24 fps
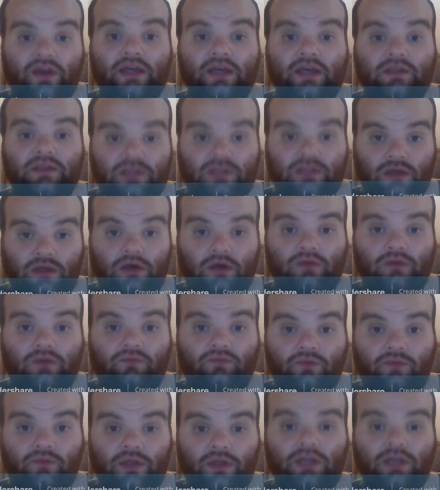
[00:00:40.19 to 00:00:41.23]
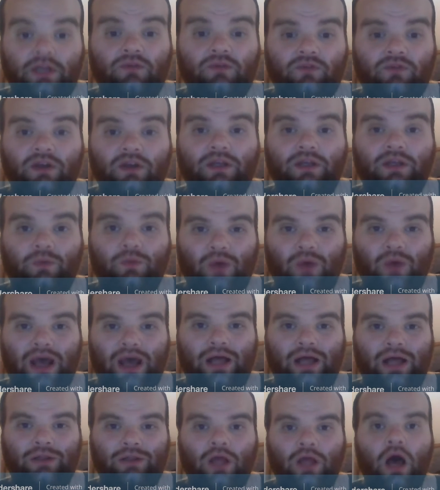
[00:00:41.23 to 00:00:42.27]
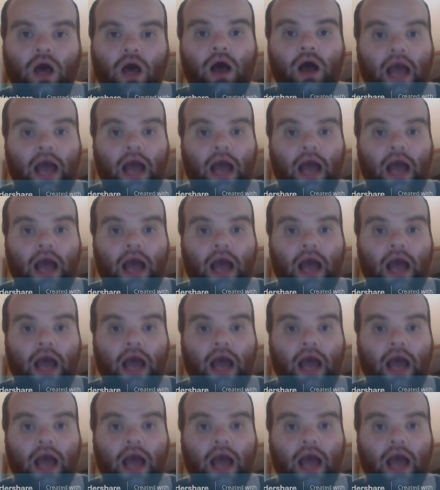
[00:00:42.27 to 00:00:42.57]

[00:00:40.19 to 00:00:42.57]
it is gone really, really well.